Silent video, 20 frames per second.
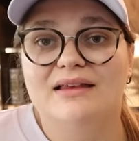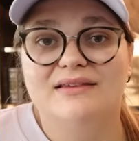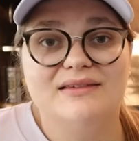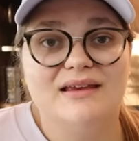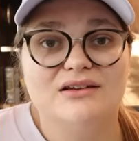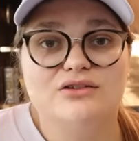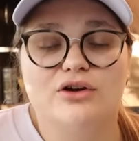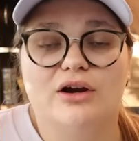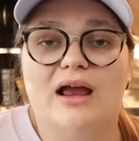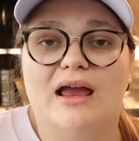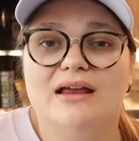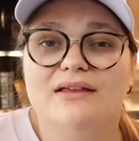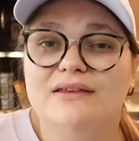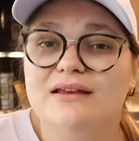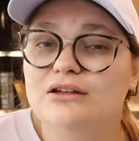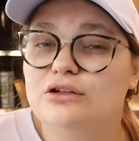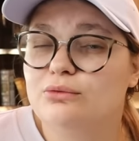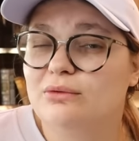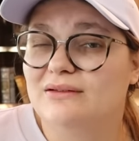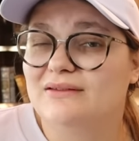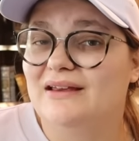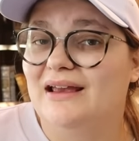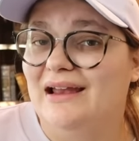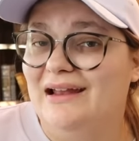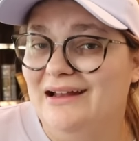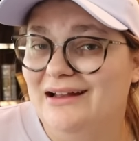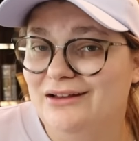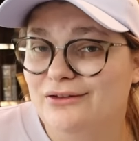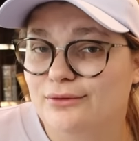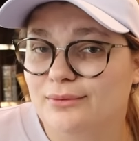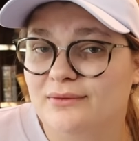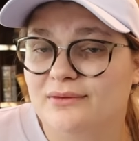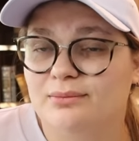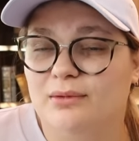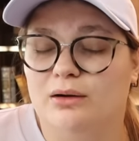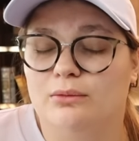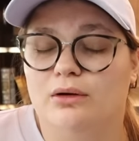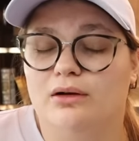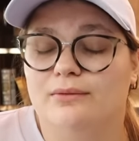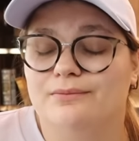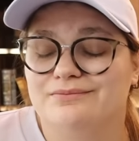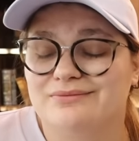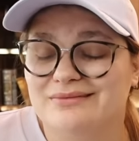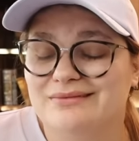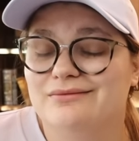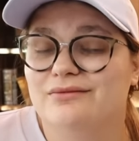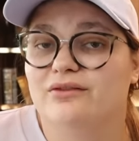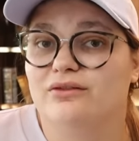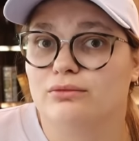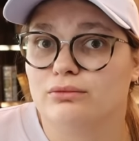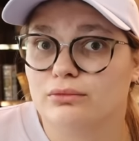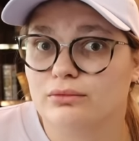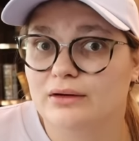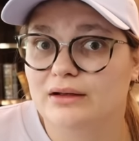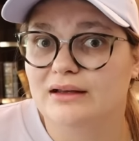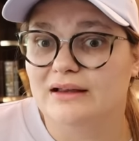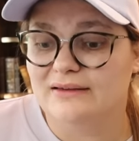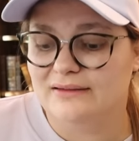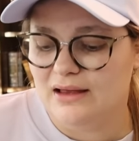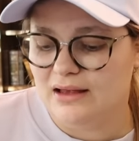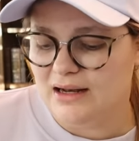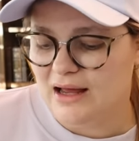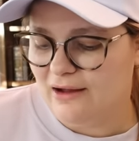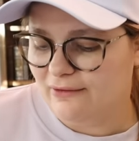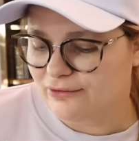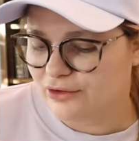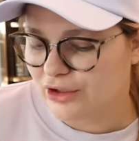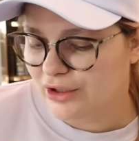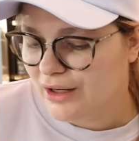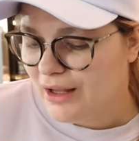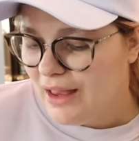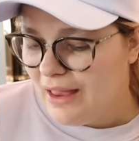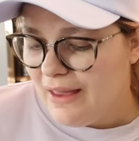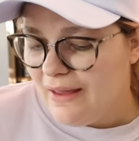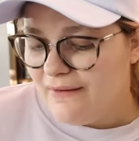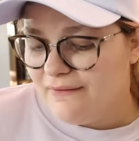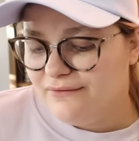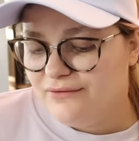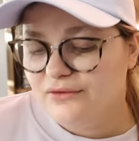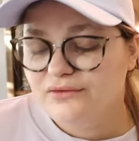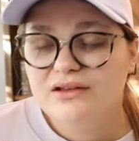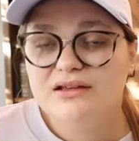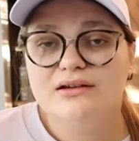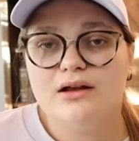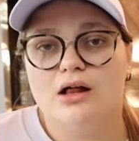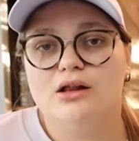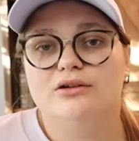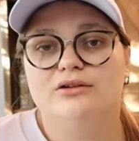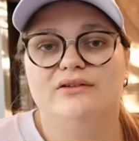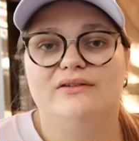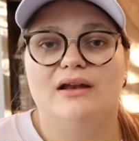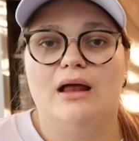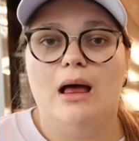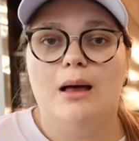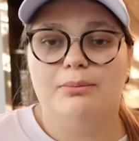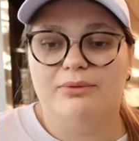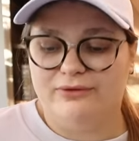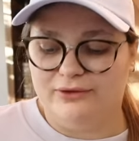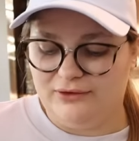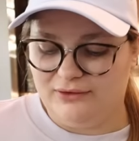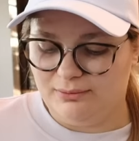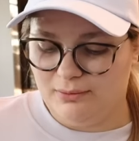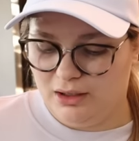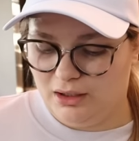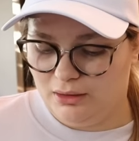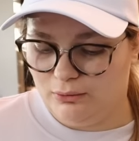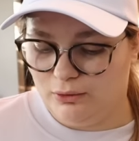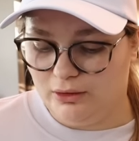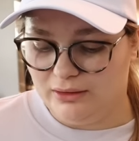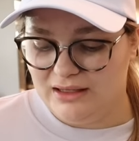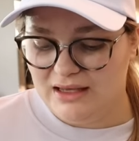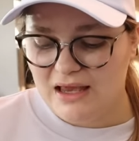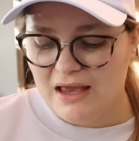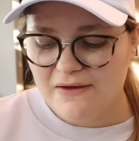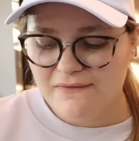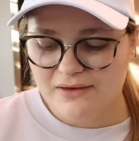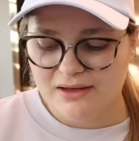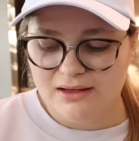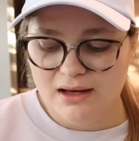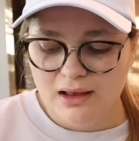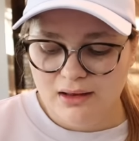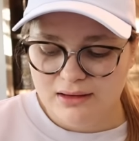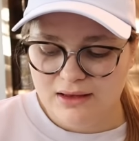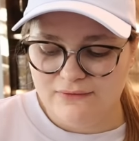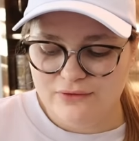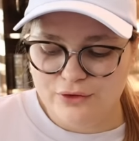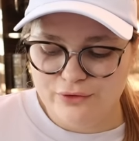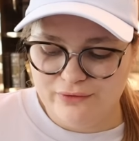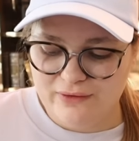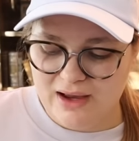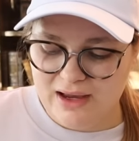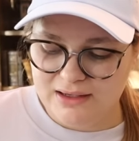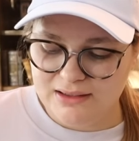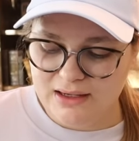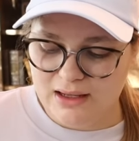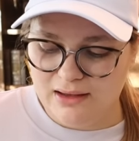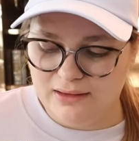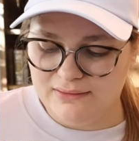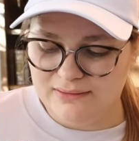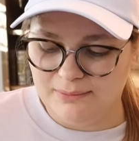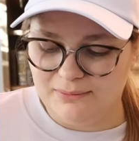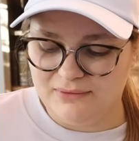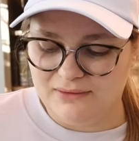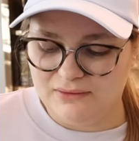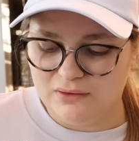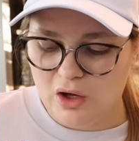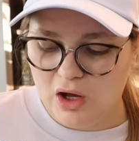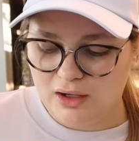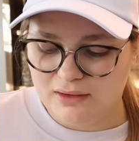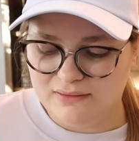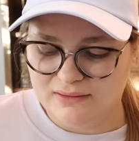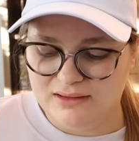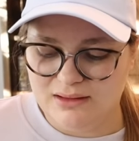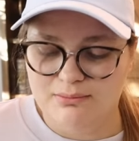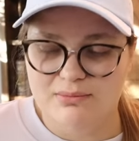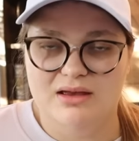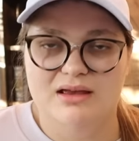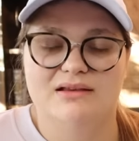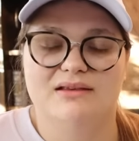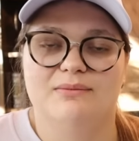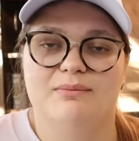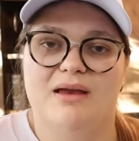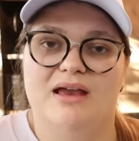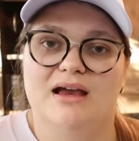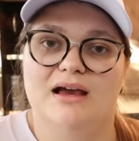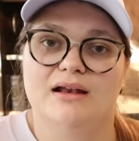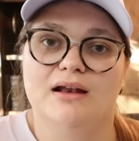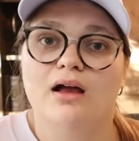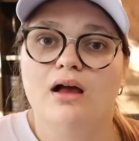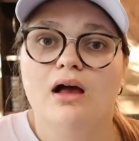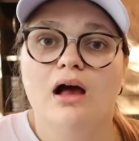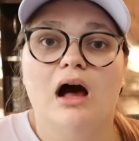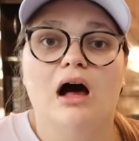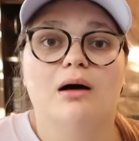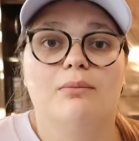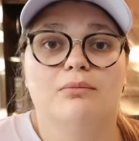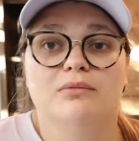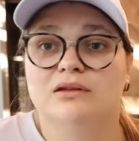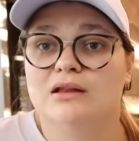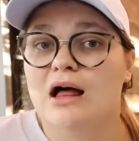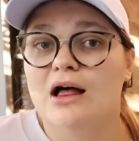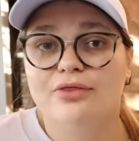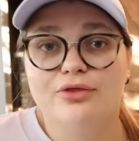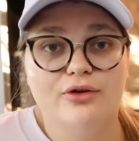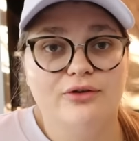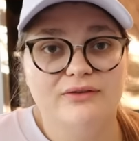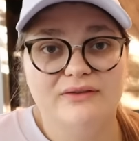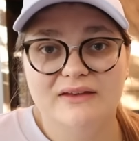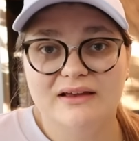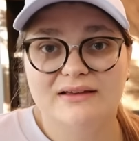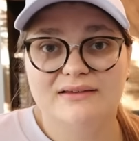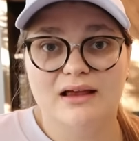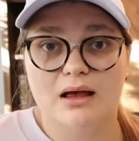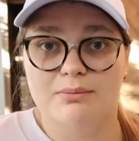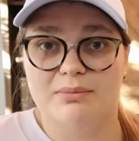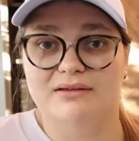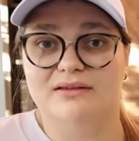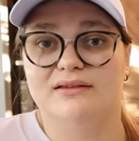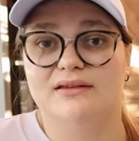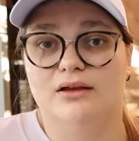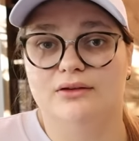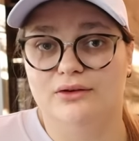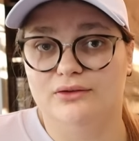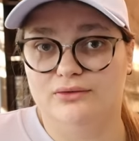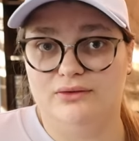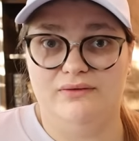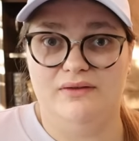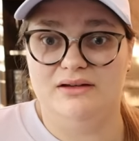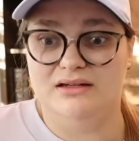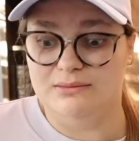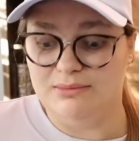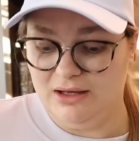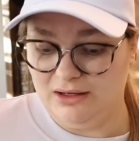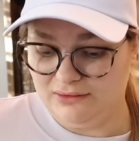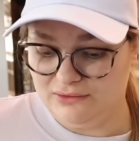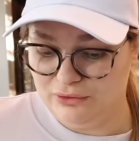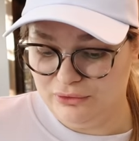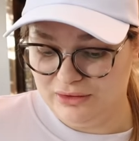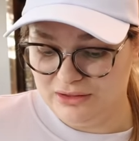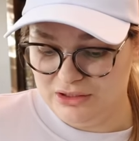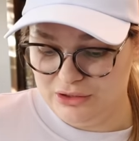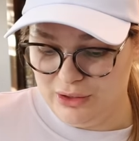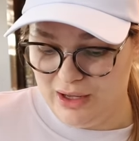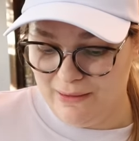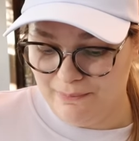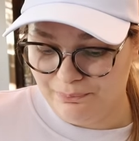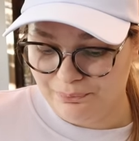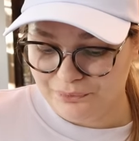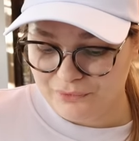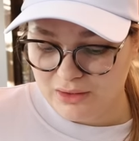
etc. Anything new with tags from Smartwool, really sought after. $50 and up for Smartwool. Even if you find some socks in the bins, man, lot those things up and sell those for 50 bucks. You can do it.